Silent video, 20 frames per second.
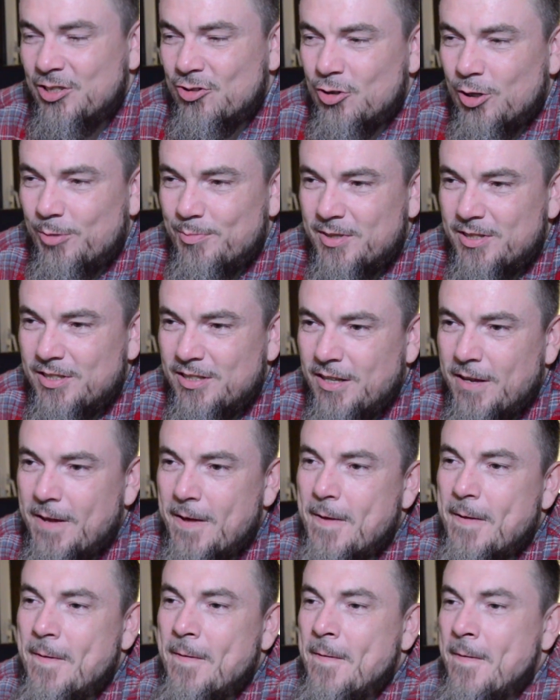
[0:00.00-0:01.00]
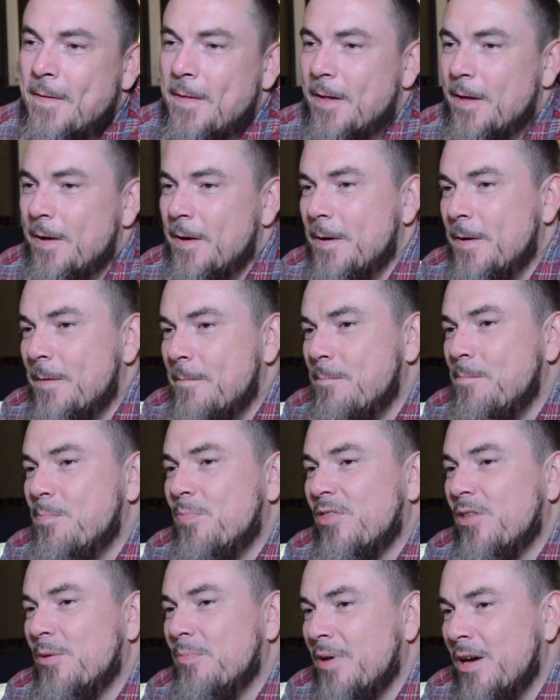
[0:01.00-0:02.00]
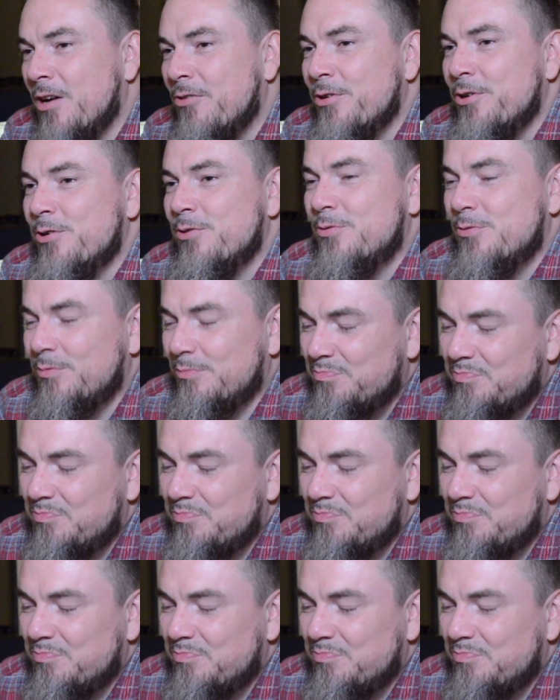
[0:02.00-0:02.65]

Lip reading: drops. The Burial.